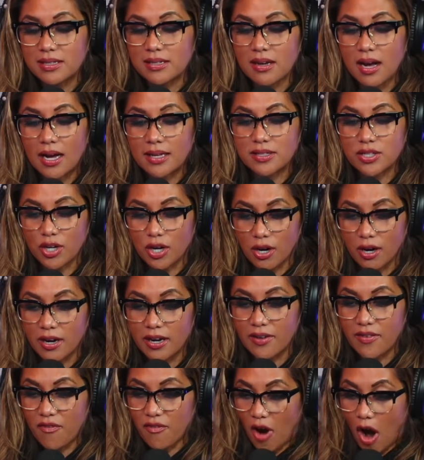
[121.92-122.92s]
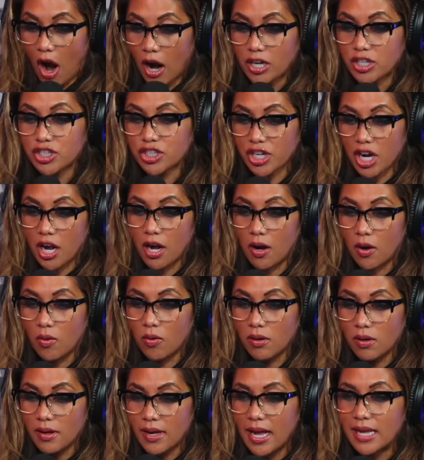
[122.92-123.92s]
gods heard our
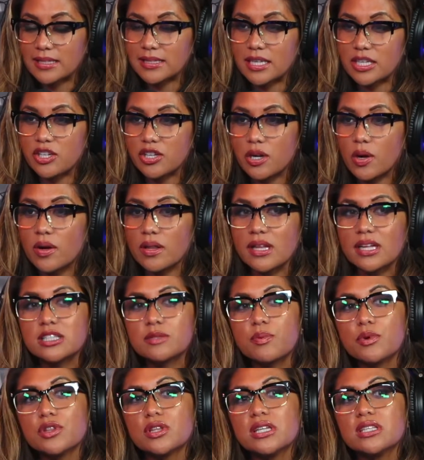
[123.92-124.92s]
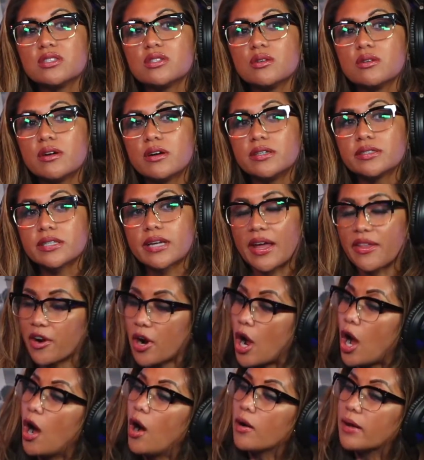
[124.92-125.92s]
show and said, you know what, let's put these two girls together.
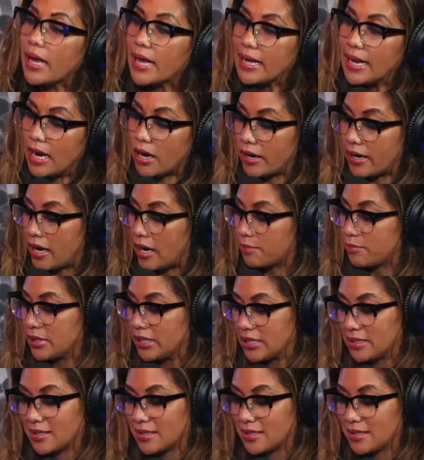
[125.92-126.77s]
Okay, carry on, please.